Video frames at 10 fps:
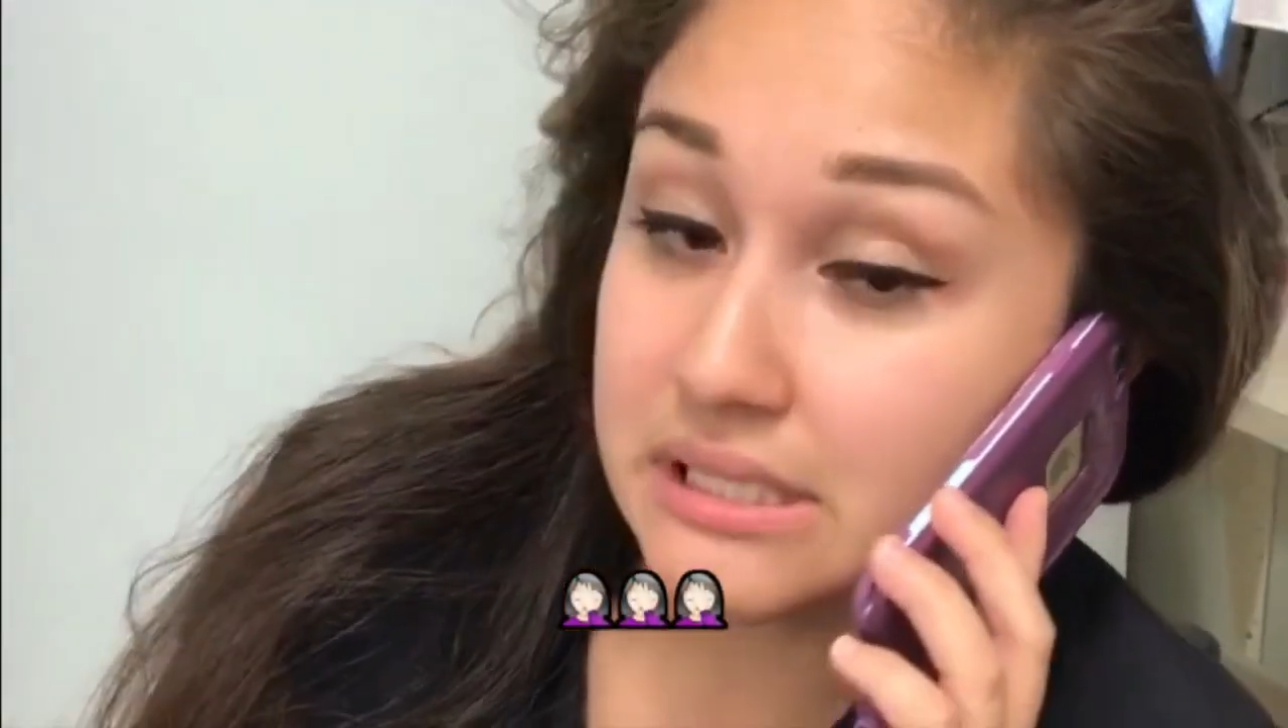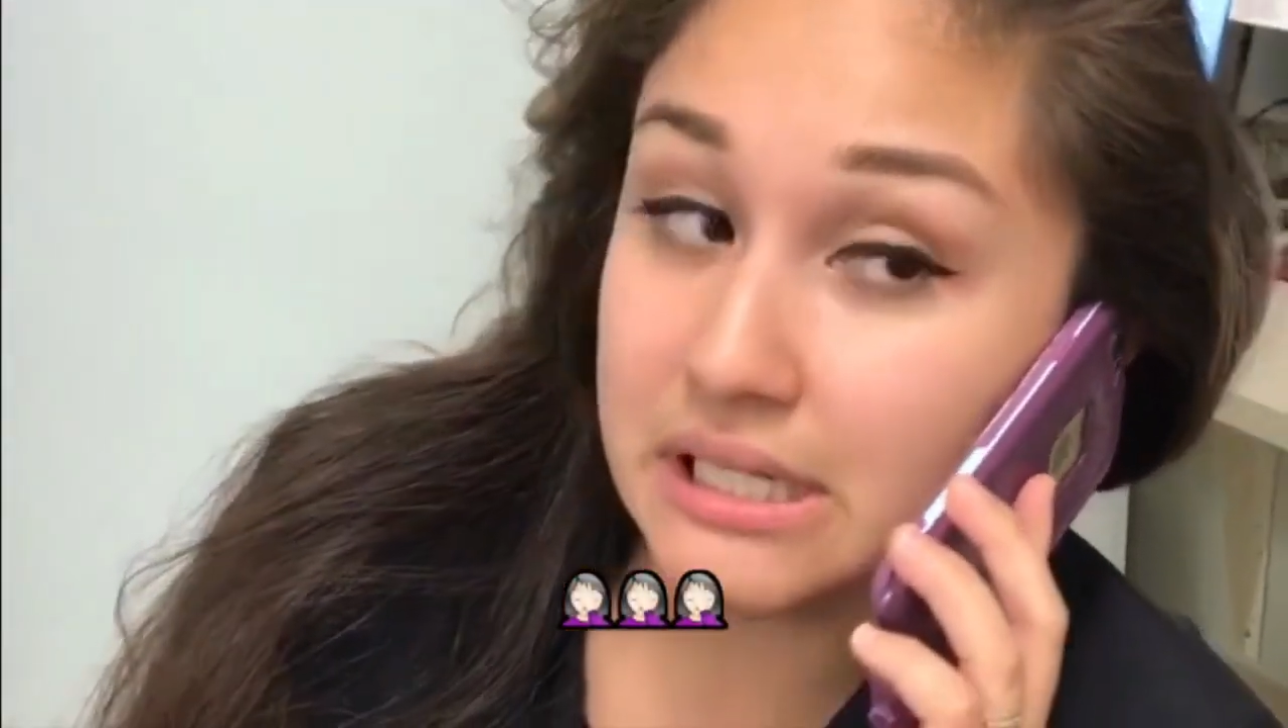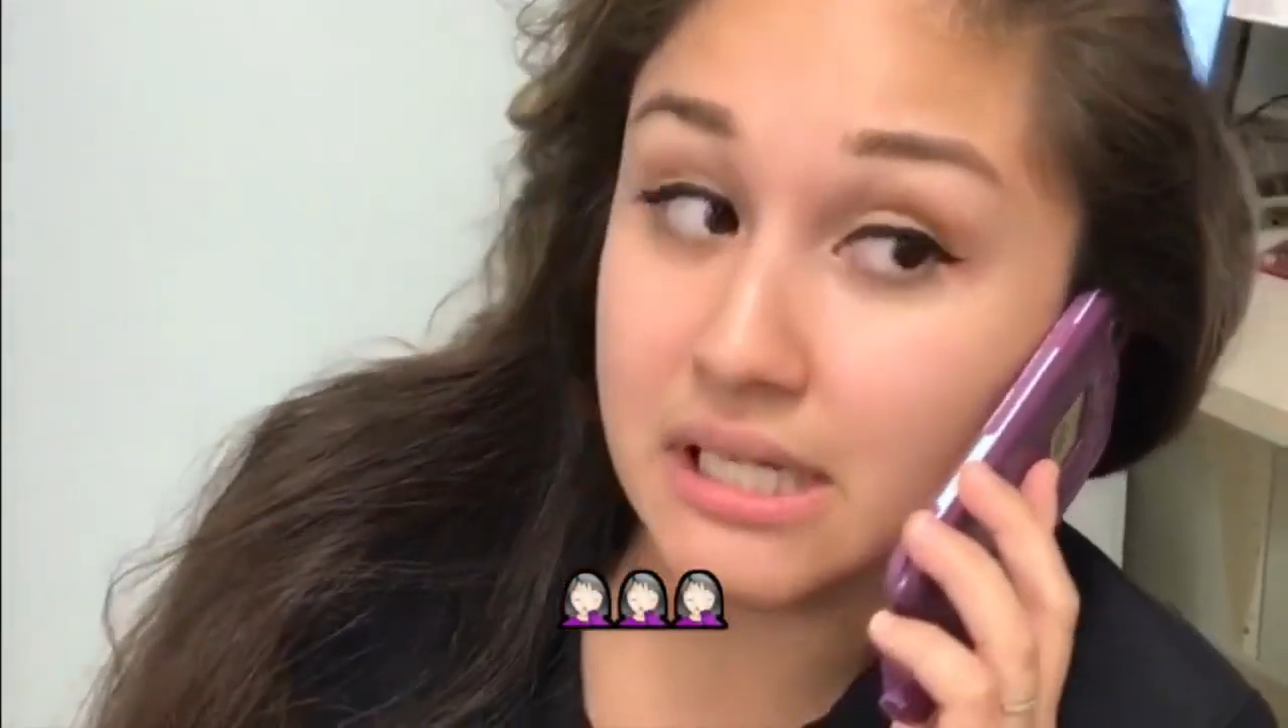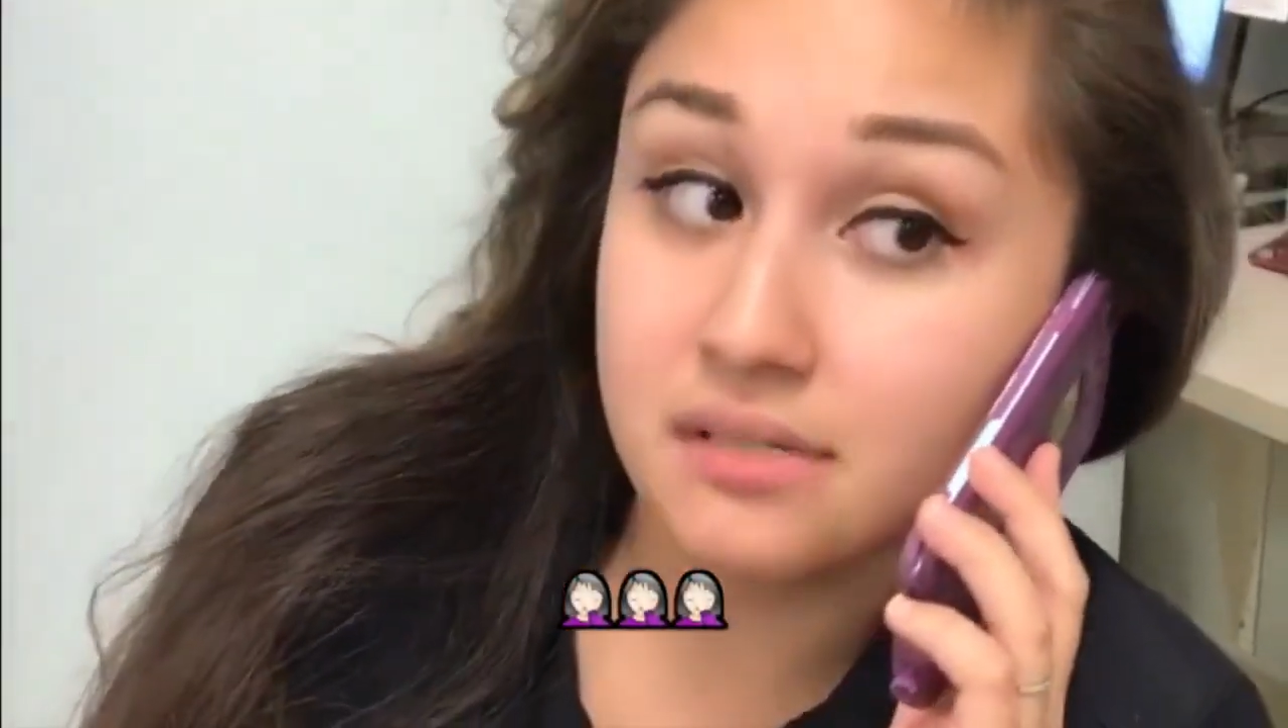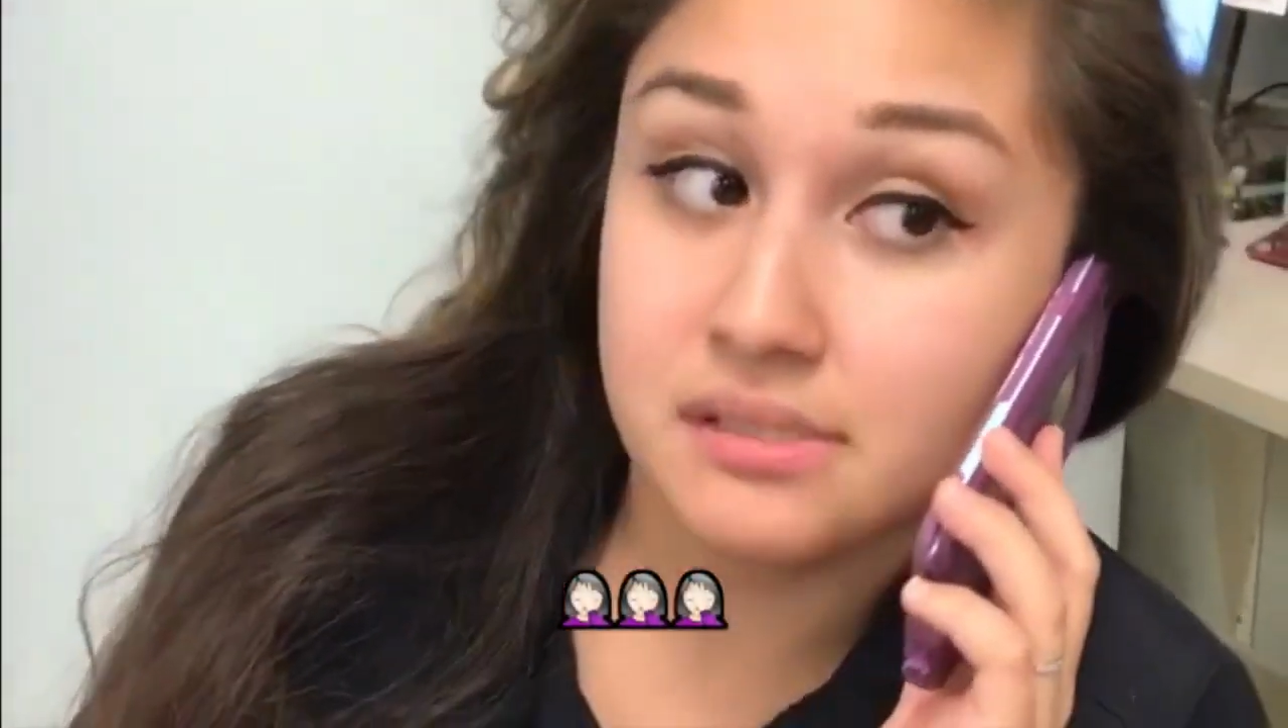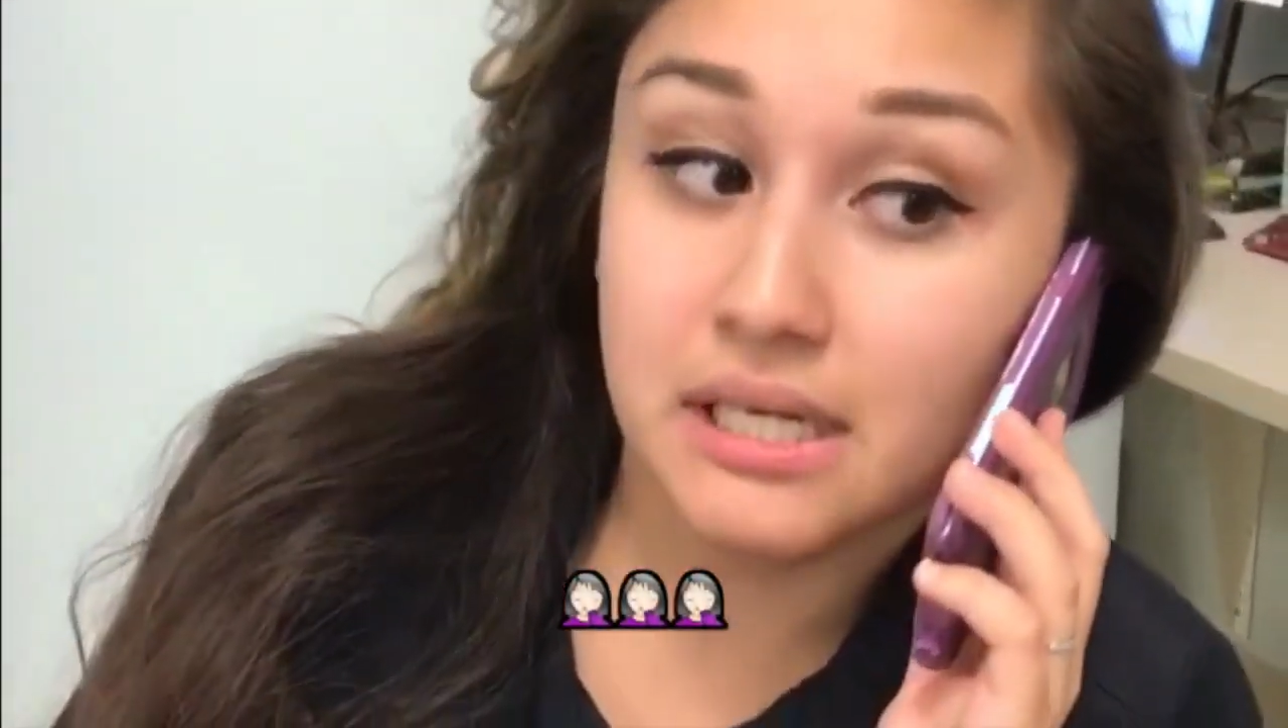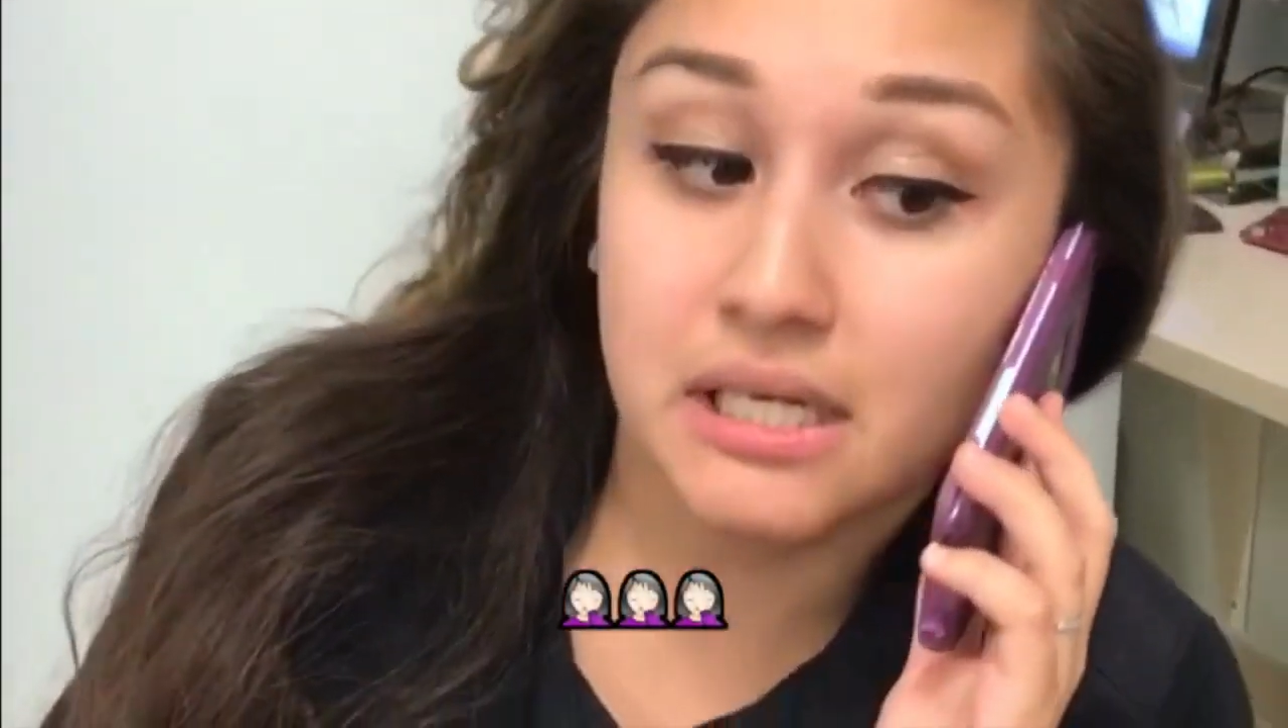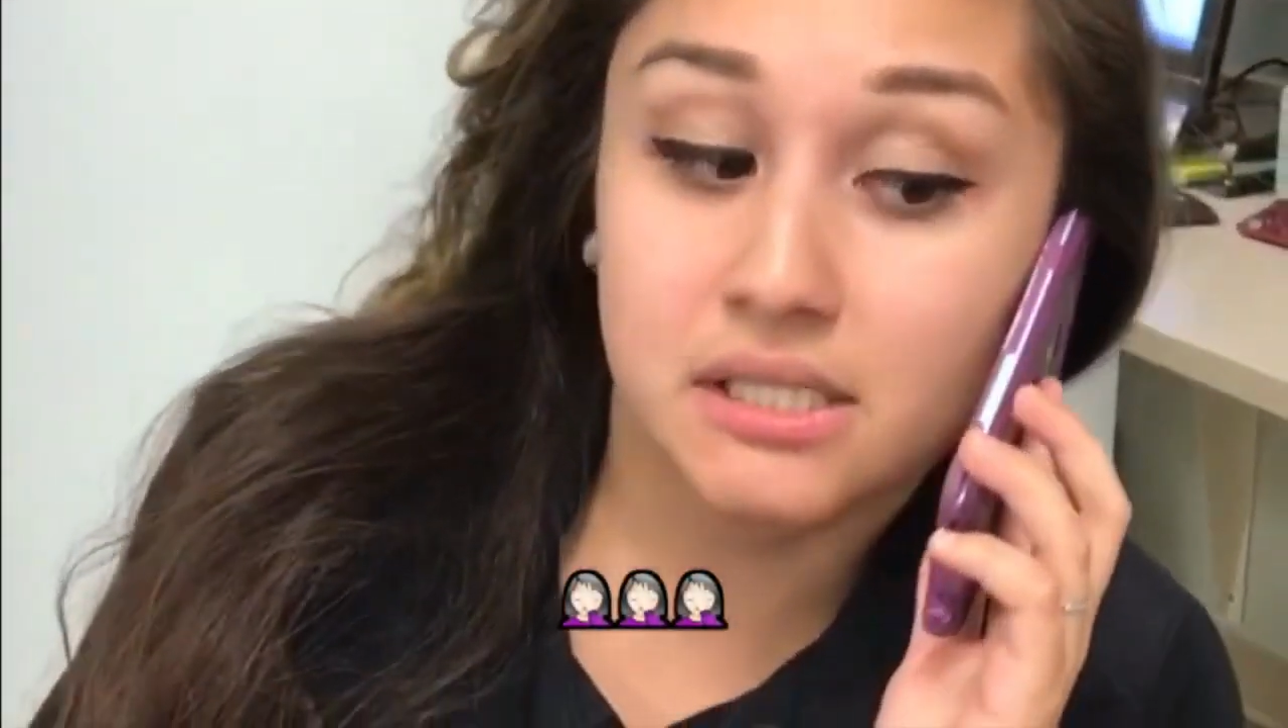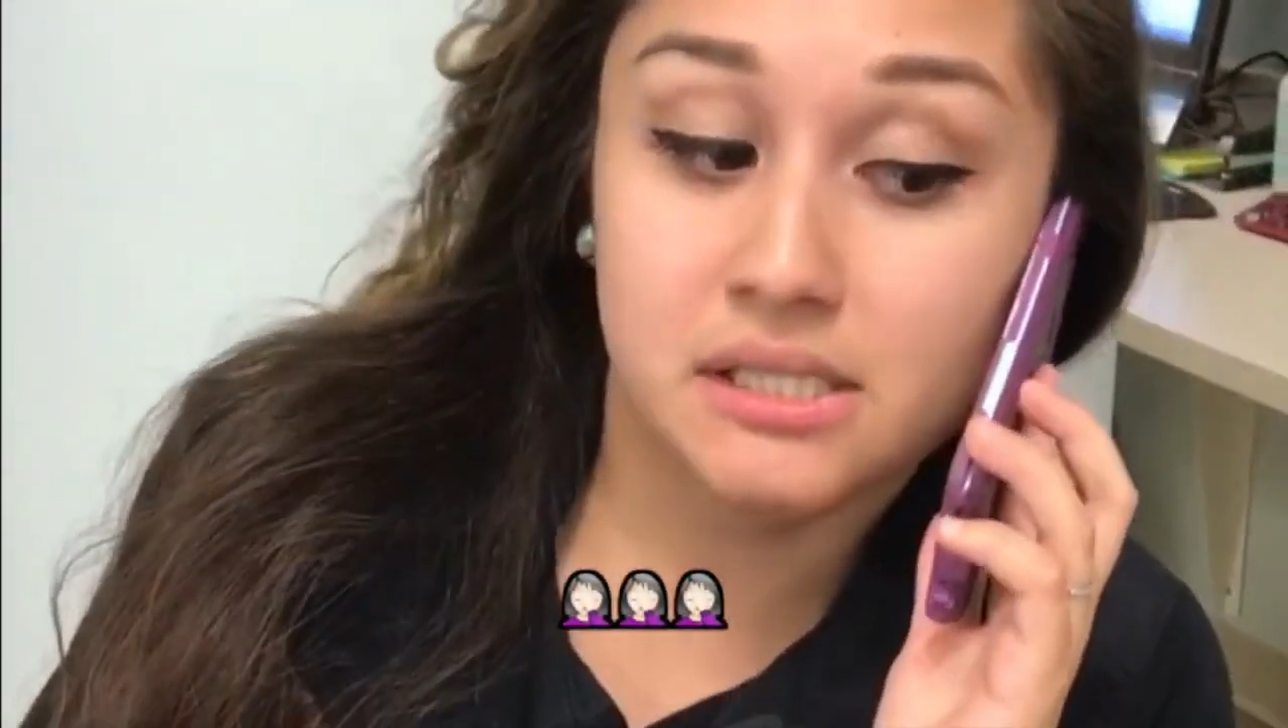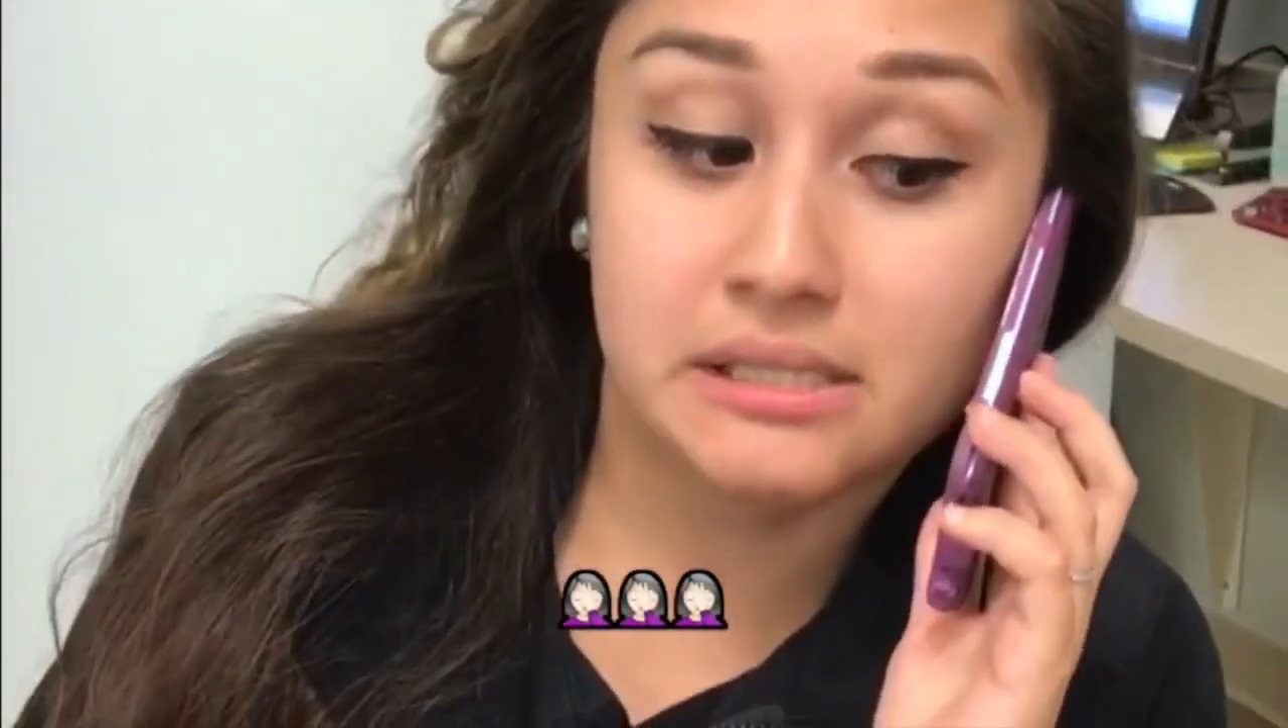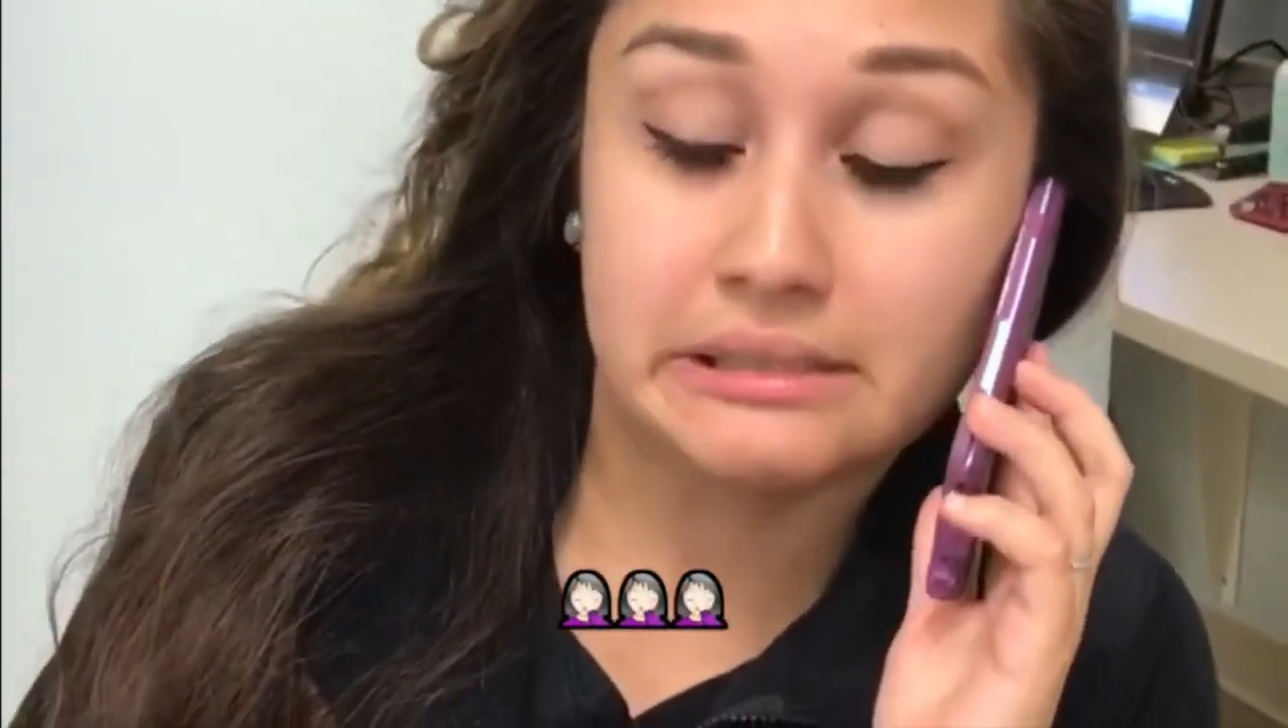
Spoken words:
kind of sex.